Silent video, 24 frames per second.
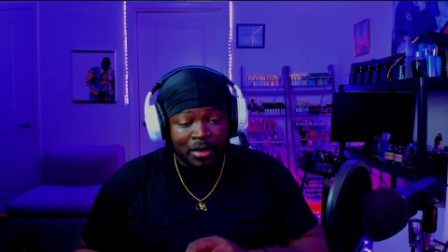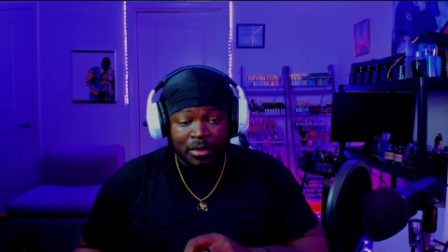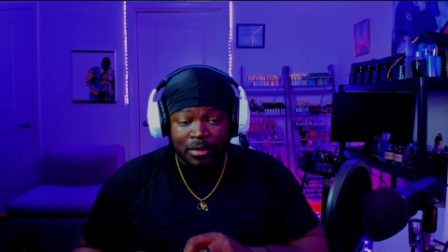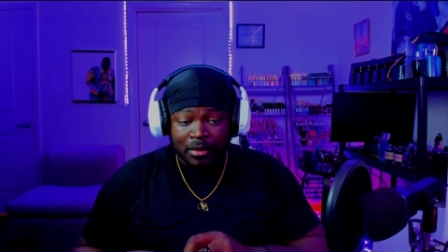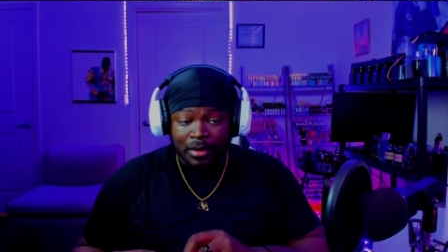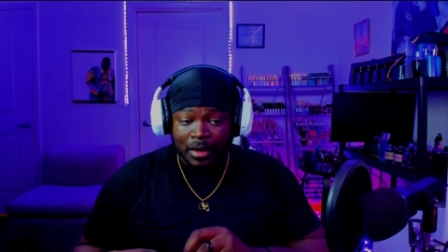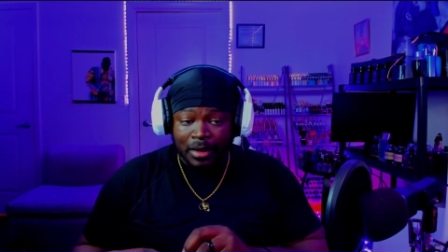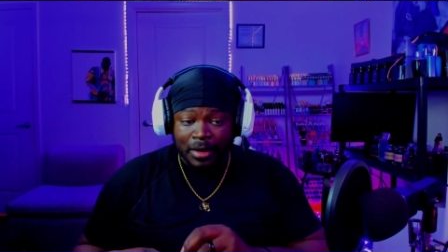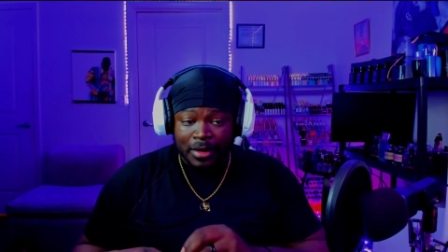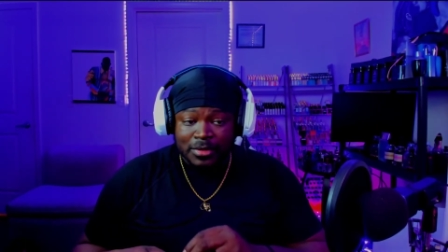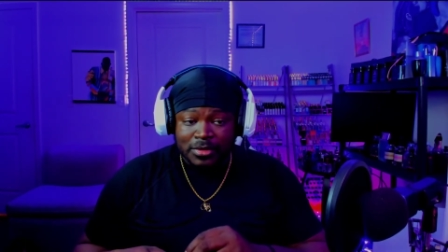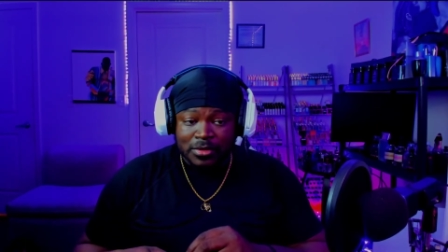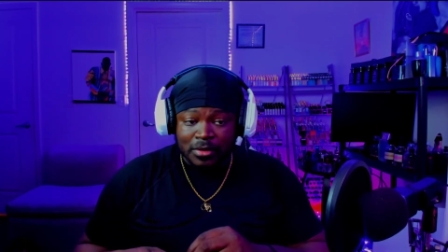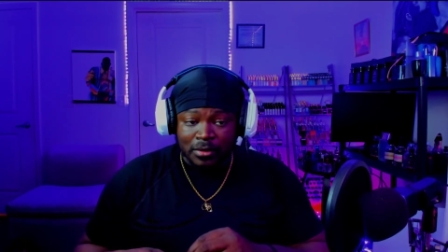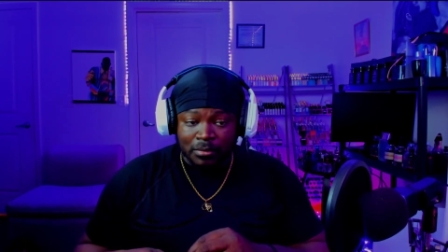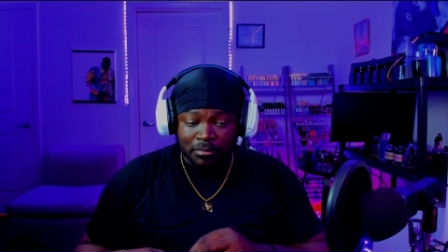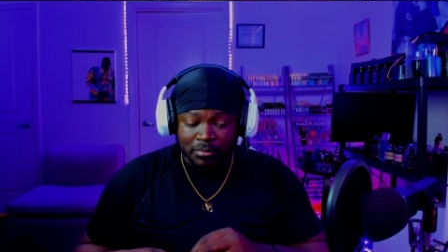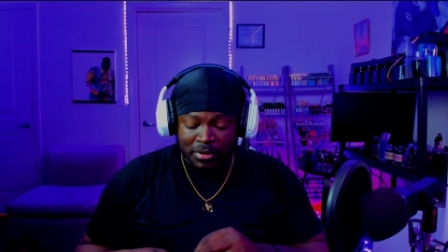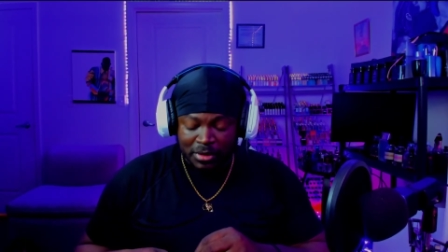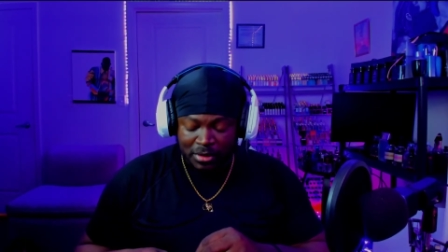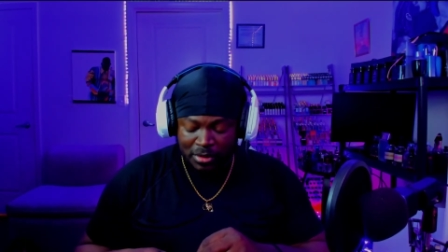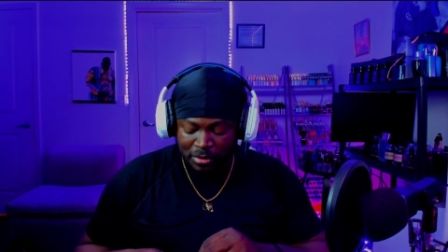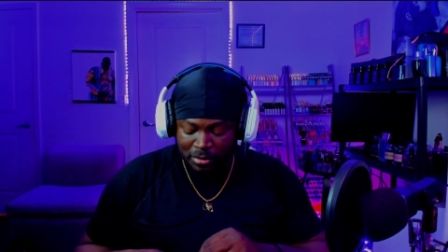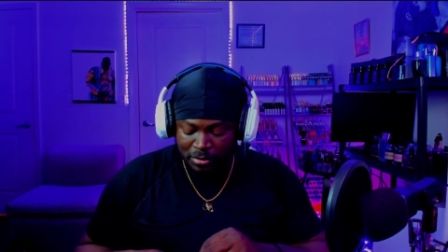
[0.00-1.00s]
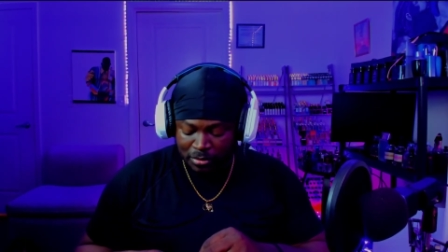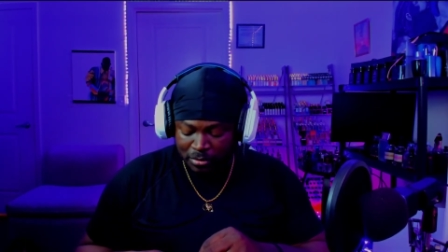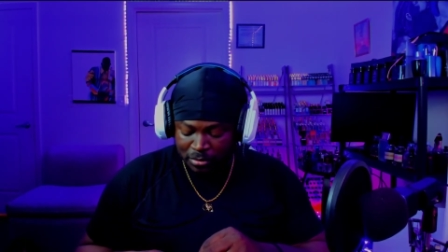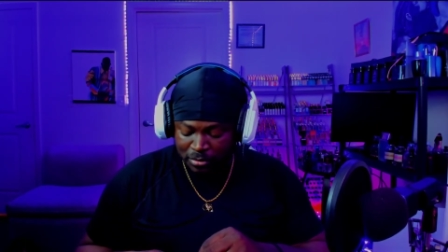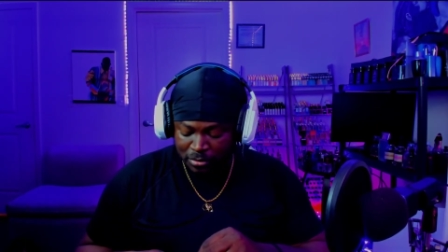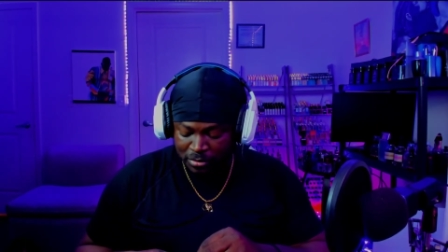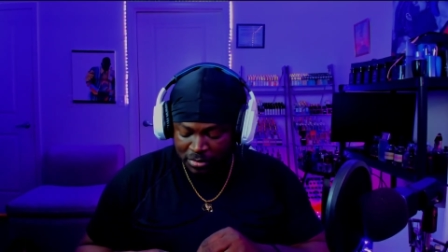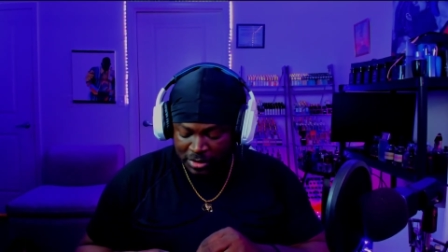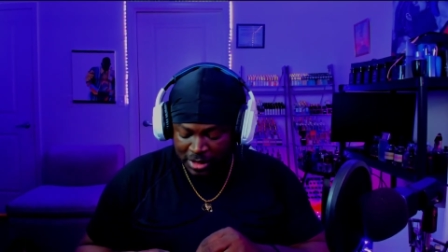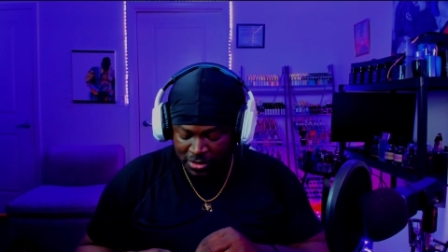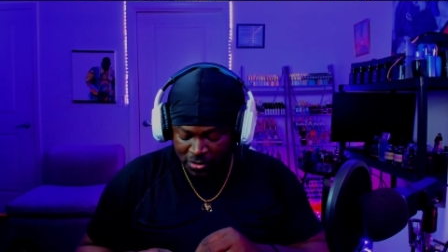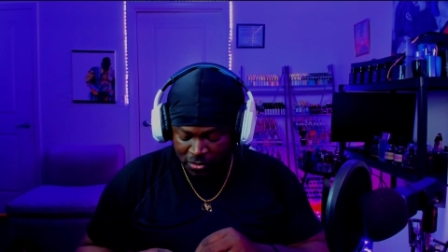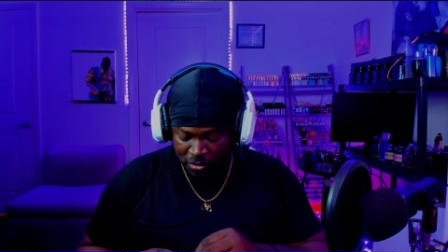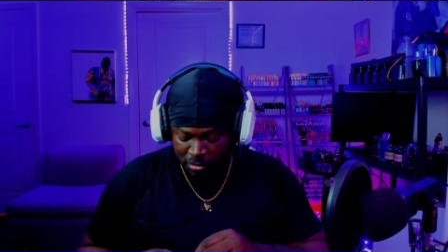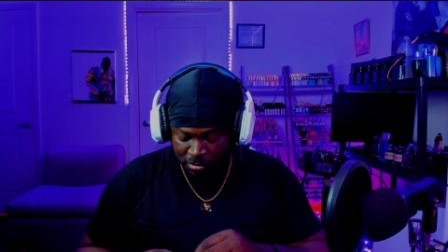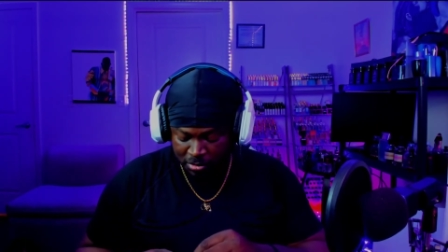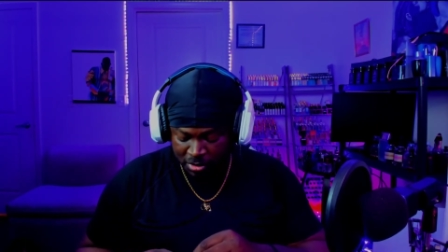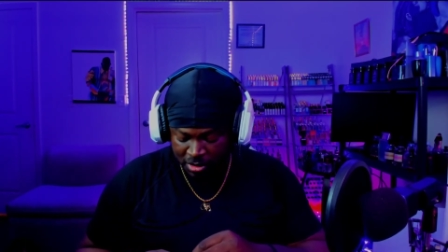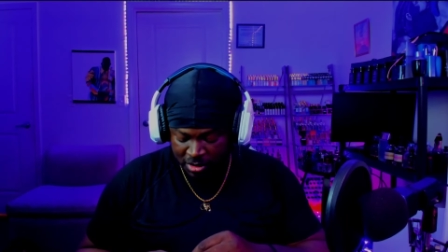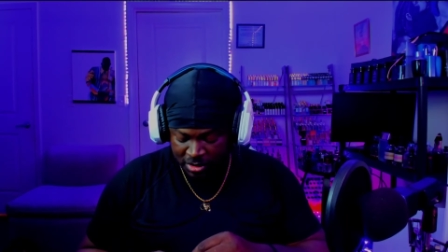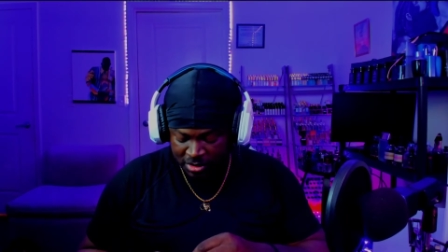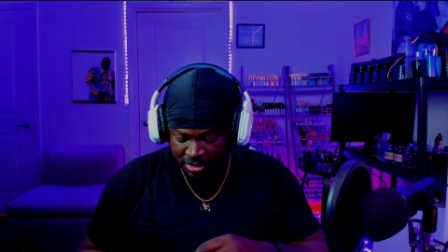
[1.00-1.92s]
Now that's going to be the